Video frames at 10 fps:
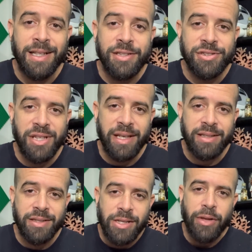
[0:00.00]
Check
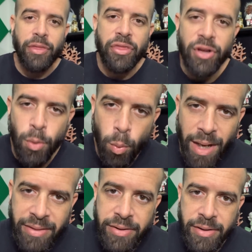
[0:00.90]
the
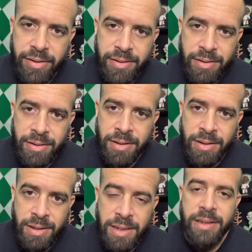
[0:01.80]
weather.
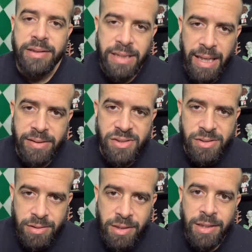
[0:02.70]
Yes,
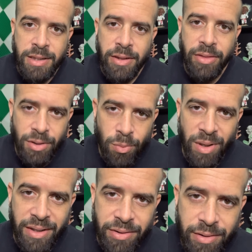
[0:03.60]
the
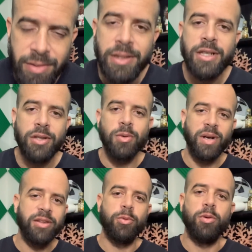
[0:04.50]
weather. The
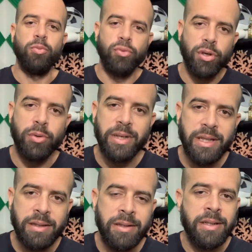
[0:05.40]
weather will
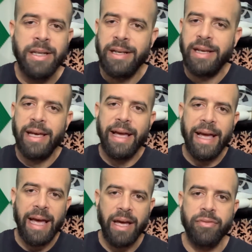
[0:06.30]
ruin
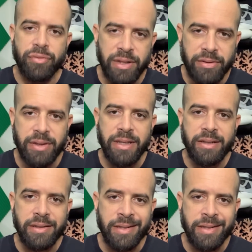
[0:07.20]
everything.